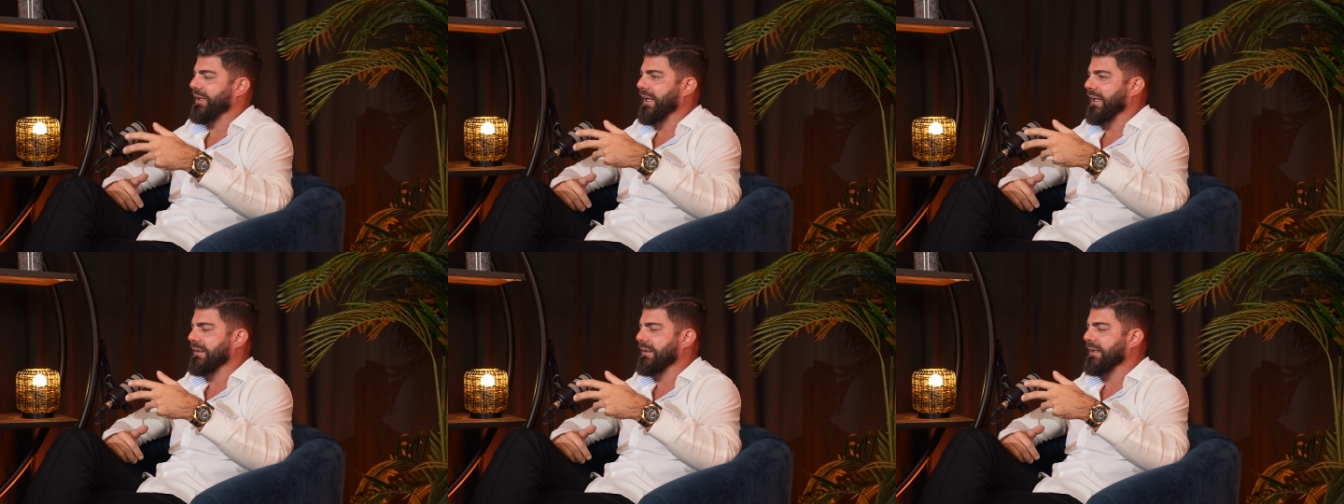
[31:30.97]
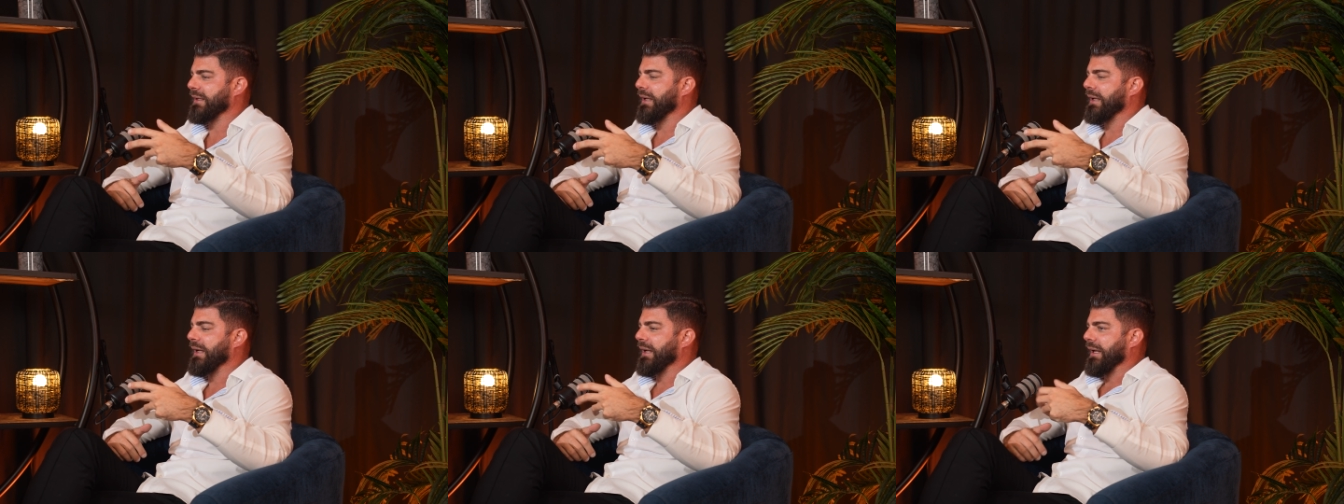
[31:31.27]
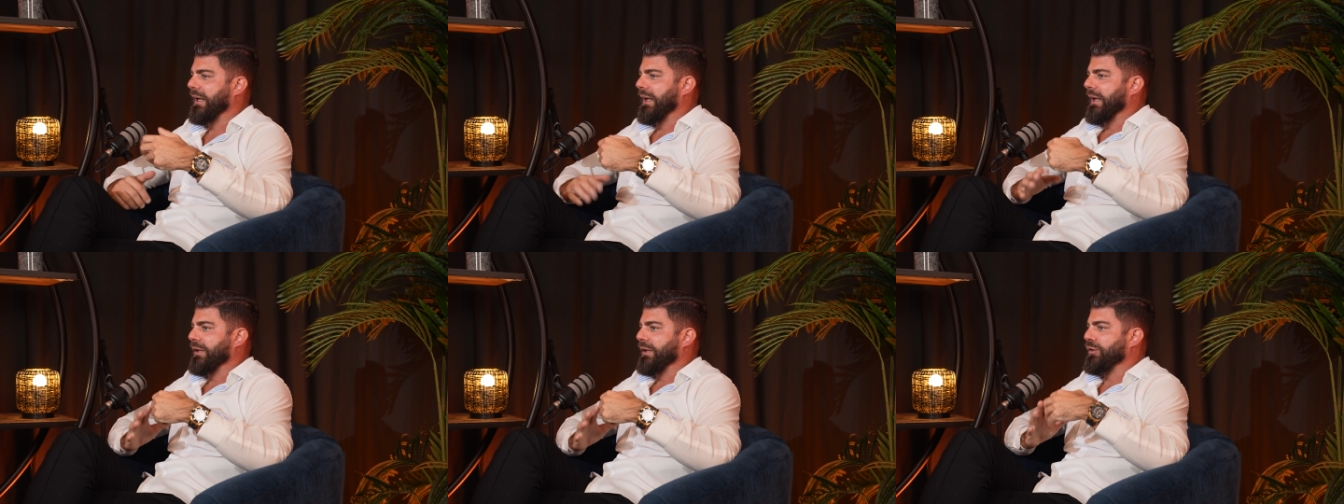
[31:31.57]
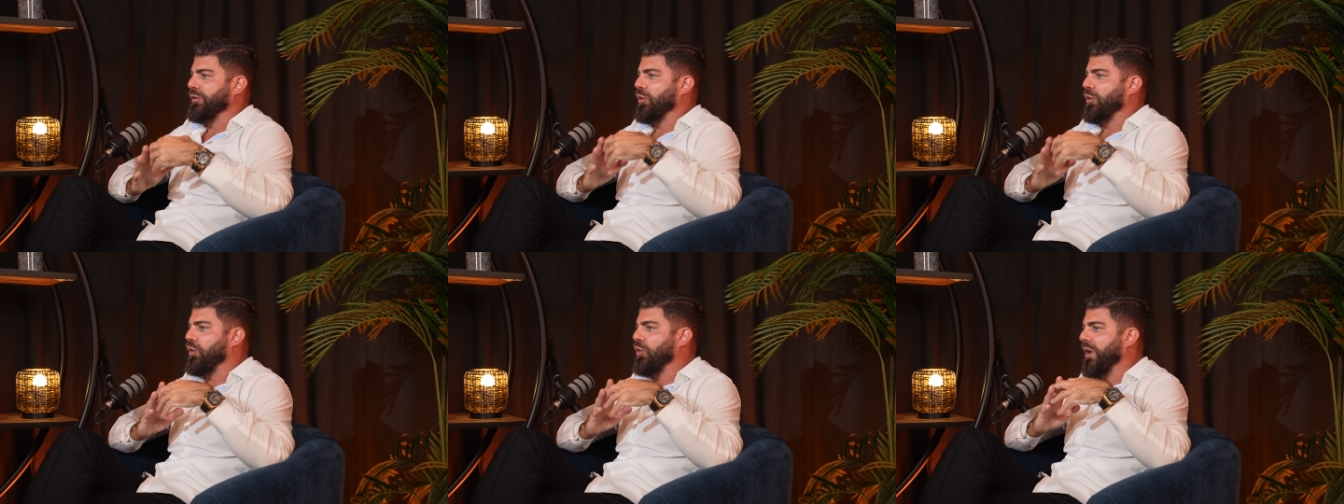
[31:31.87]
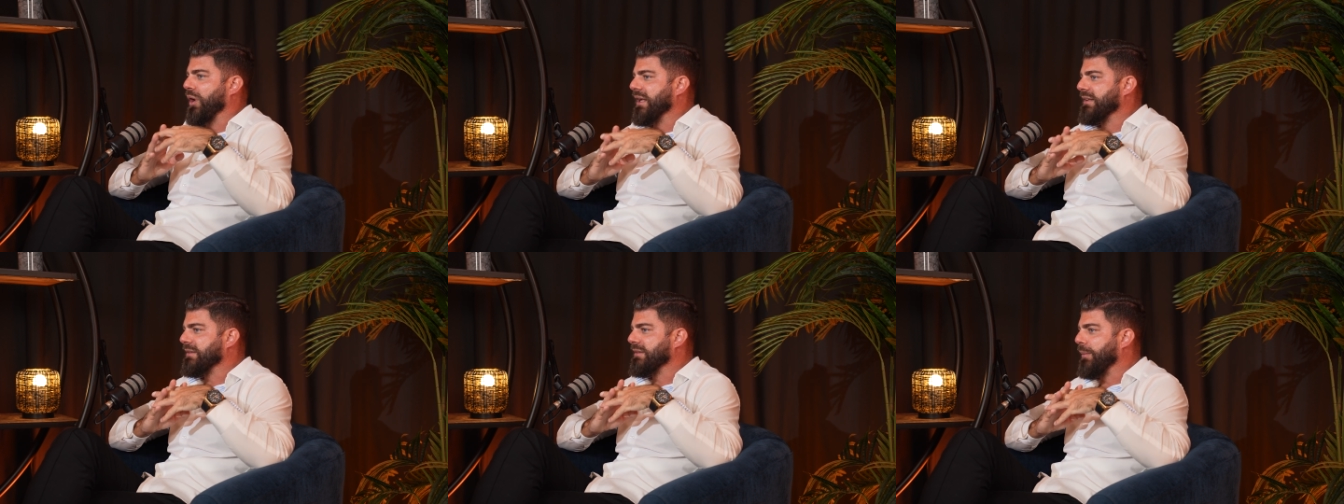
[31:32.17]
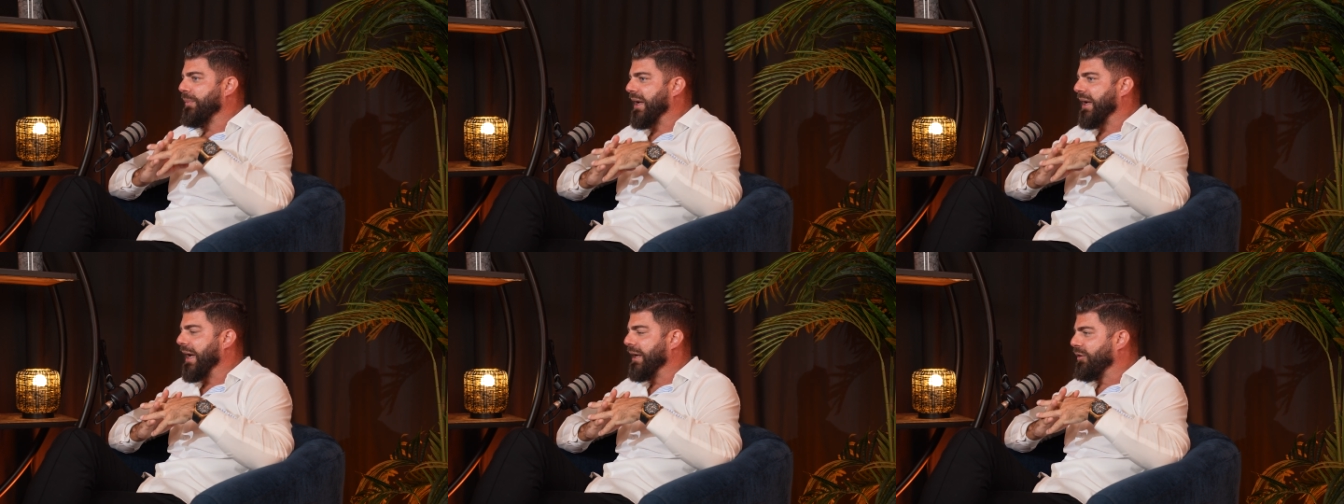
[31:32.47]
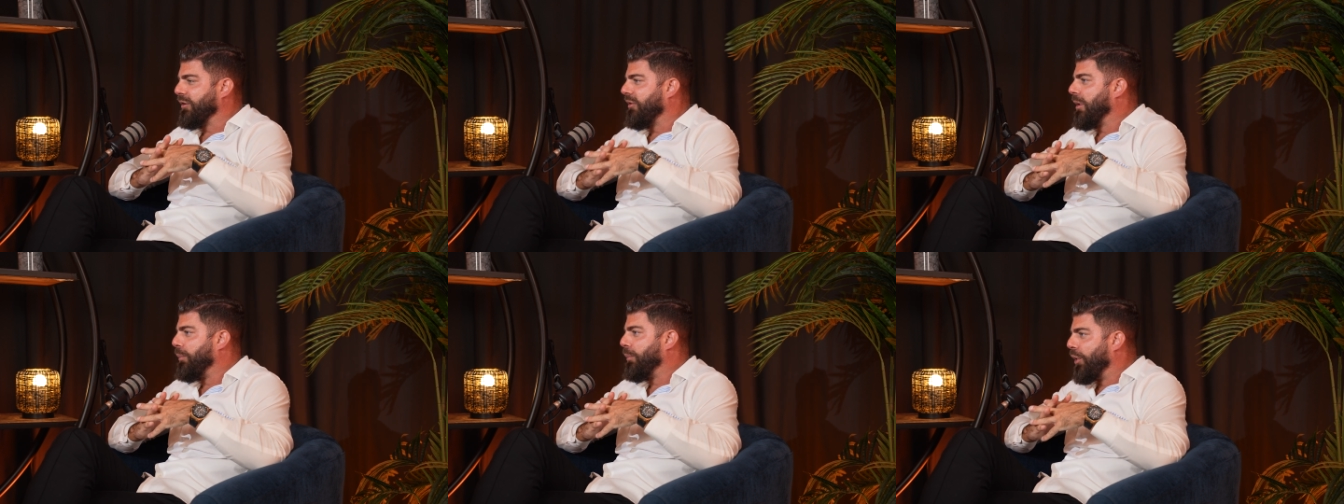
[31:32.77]
that you create some
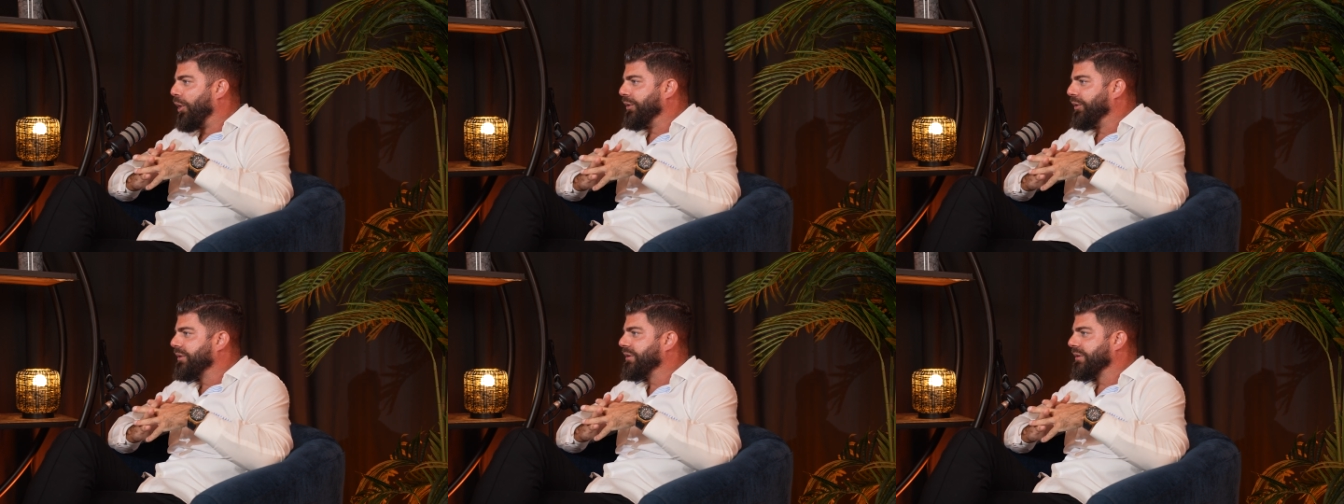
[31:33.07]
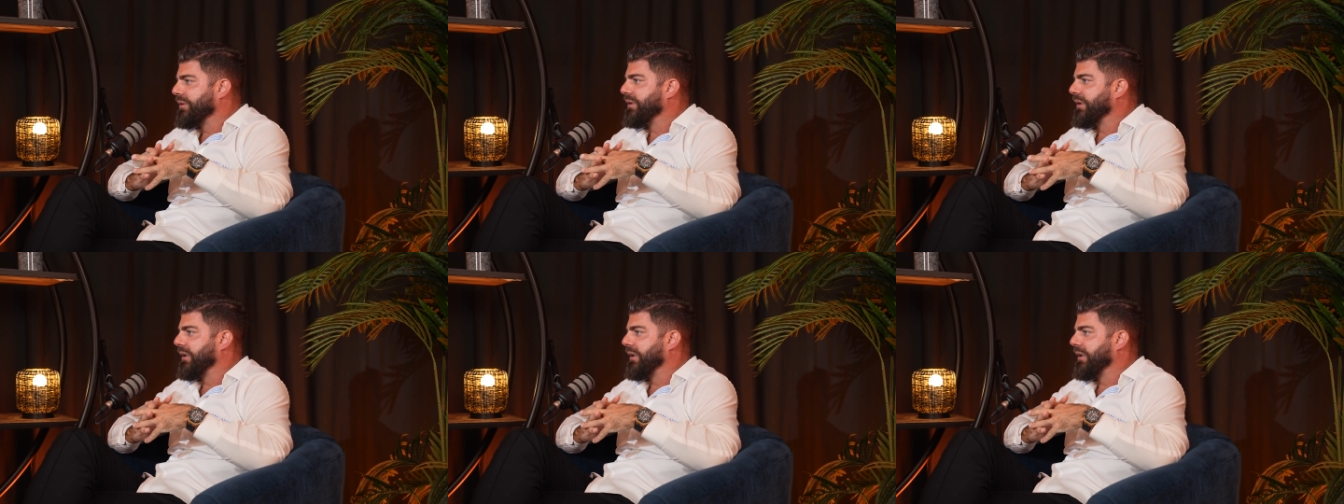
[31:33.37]
kind of a bond.